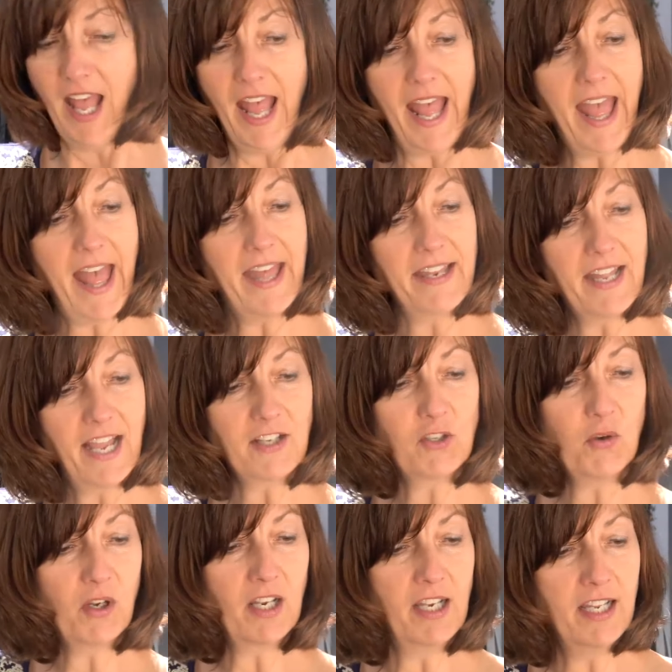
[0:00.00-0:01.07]
and I
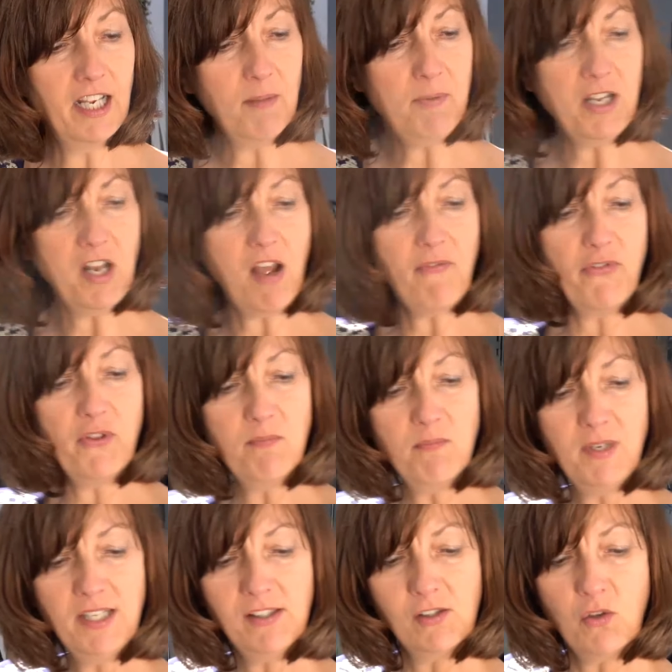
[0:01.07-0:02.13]
took a little bit of the
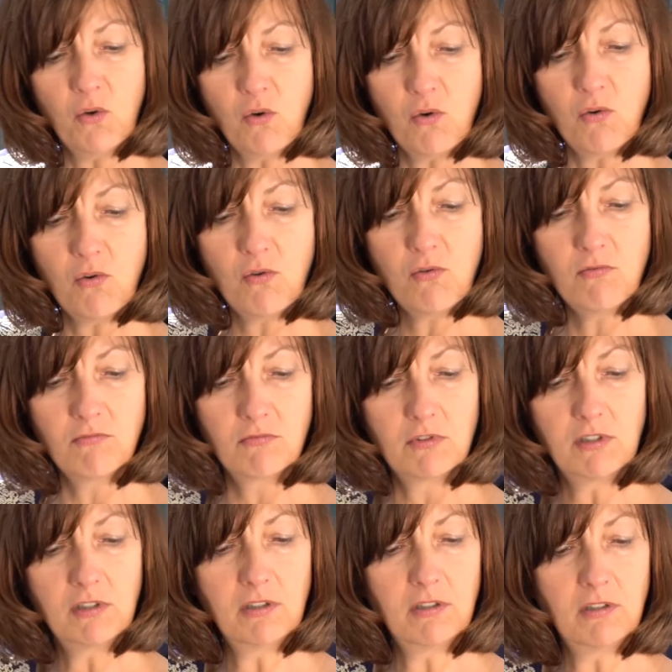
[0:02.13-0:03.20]
miso
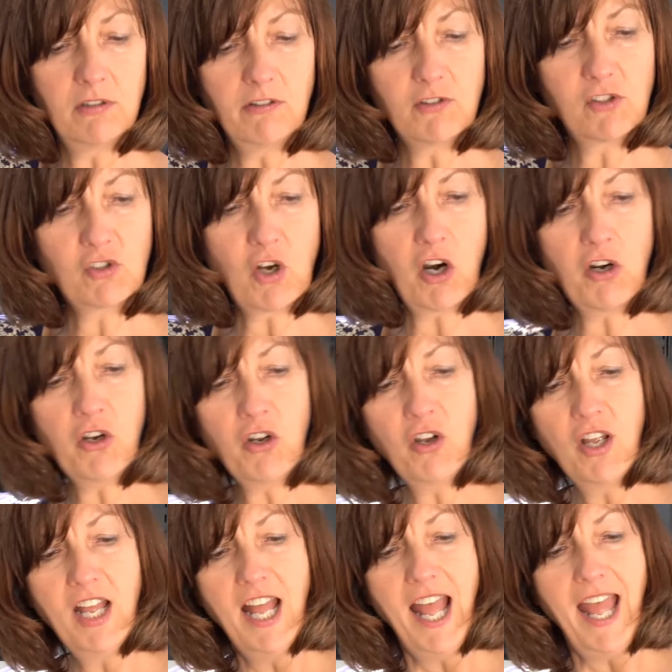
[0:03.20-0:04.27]
starter
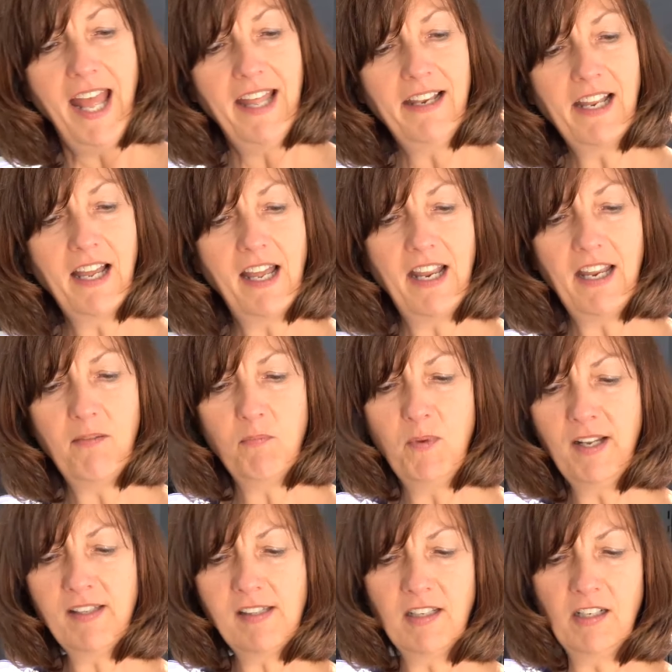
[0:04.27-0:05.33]
and I
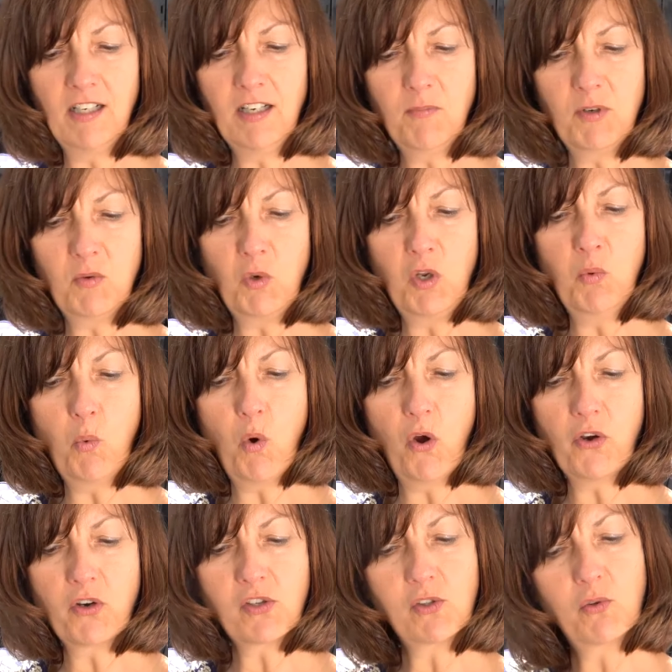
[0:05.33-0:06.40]
mixed it a little bit in
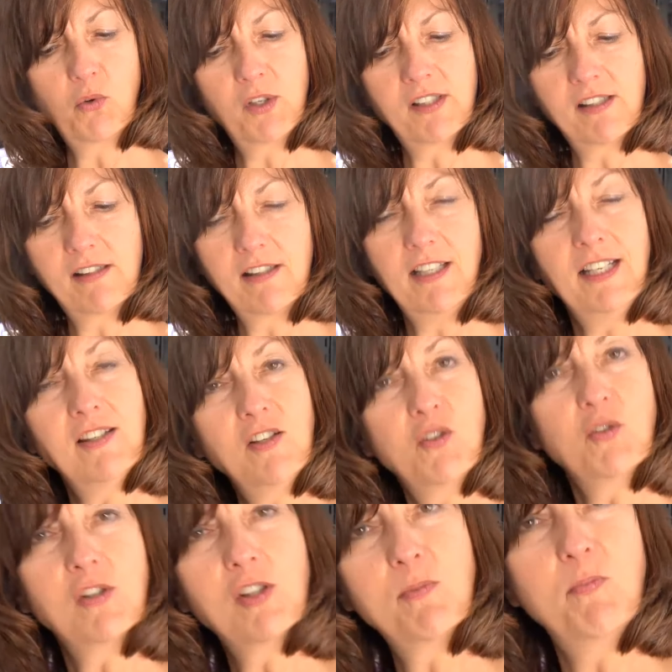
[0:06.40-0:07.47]
water so it's easy
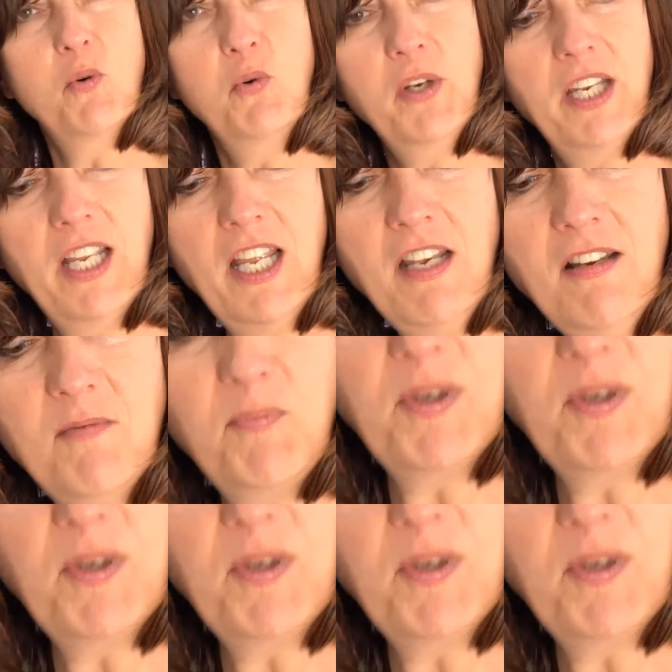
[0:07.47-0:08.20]
to spoon it in. It